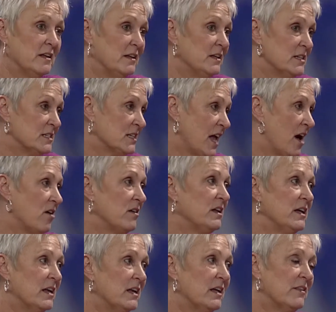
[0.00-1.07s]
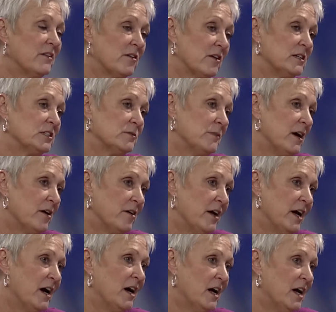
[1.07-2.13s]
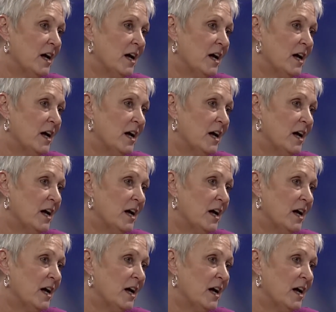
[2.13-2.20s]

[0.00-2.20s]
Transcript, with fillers: in East County and in the Gresham area.